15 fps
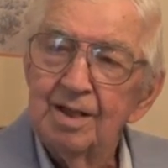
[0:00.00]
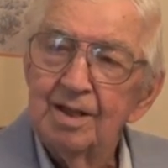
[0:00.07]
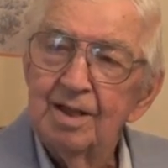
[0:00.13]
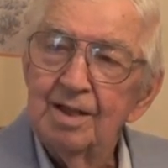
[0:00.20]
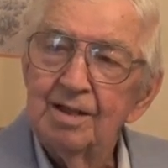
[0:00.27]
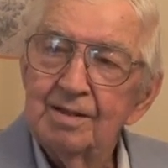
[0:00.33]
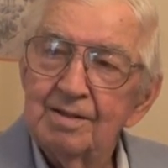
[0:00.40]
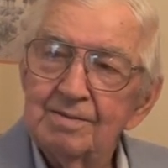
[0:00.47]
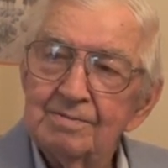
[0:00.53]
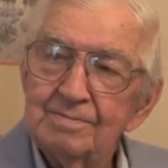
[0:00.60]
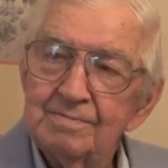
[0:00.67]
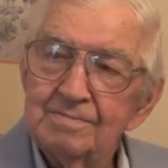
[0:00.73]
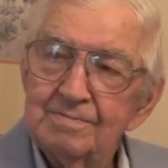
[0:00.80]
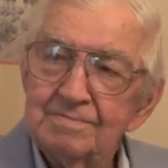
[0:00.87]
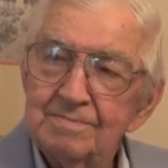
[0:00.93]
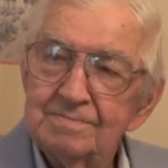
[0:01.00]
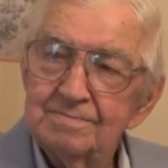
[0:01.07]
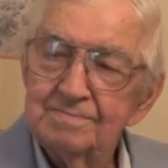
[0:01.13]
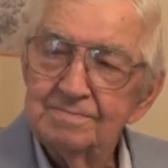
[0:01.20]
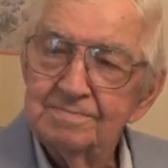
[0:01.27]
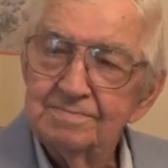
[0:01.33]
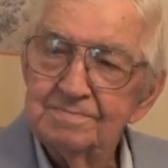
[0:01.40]
So you
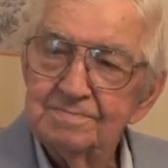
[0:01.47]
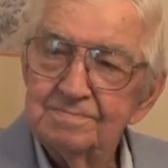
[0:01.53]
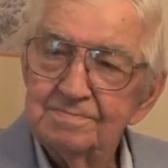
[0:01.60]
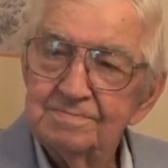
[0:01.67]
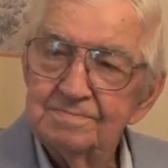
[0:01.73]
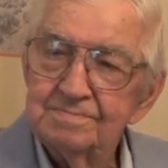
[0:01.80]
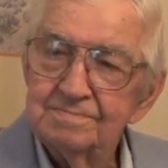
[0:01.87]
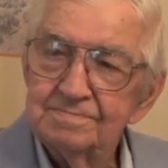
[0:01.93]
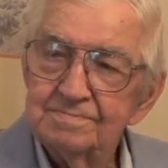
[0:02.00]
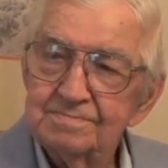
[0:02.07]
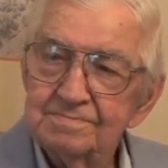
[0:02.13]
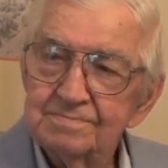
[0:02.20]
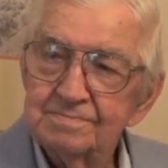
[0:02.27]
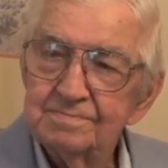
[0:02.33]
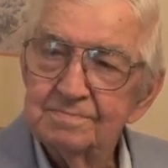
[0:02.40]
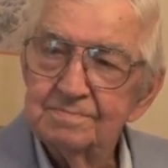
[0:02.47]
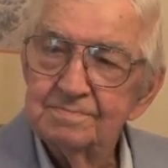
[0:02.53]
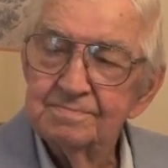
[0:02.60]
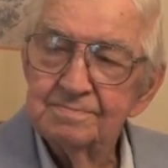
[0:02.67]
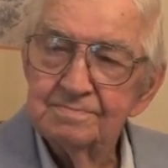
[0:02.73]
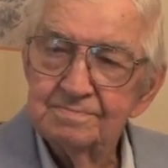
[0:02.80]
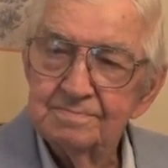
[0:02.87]
returned to civilian
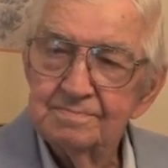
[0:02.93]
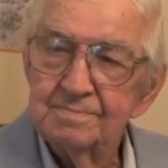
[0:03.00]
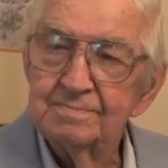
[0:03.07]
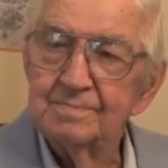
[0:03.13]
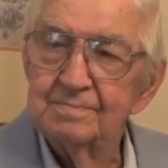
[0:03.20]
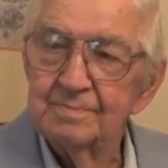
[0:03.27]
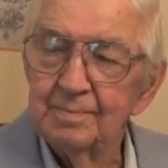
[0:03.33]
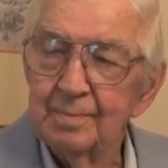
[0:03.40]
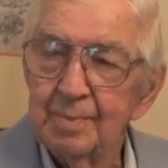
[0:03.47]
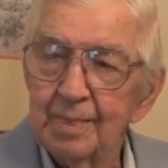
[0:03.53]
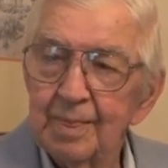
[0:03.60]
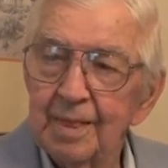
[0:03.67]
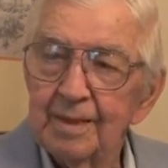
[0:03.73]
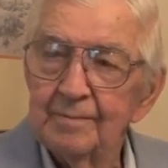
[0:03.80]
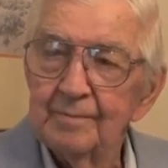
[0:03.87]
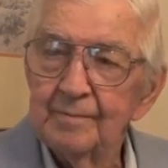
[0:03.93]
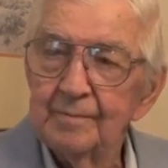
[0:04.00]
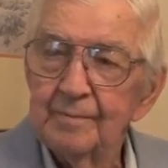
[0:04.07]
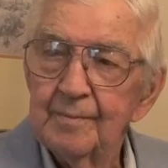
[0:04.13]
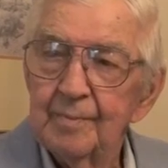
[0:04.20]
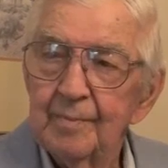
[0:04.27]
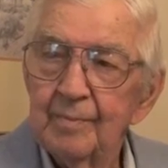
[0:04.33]
life and hardly ever
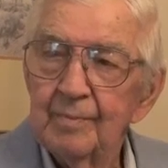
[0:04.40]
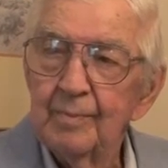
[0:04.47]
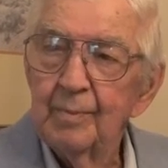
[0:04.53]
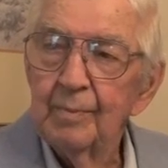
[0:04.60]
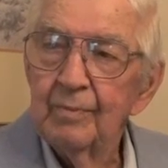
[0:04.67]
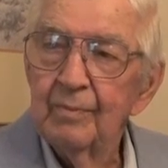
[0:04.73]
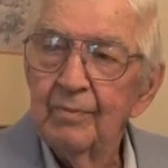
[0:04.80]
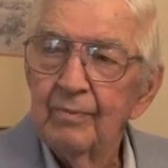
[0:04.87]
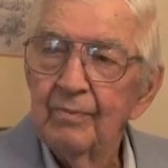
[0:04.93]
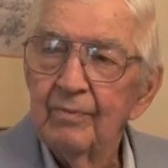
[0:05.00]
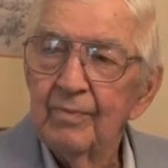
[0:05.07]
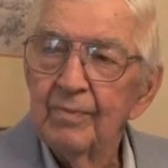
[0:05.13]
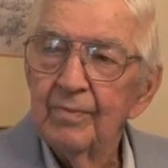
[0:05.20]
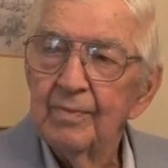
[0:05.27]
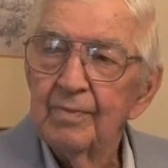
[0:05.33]
rode a horse again.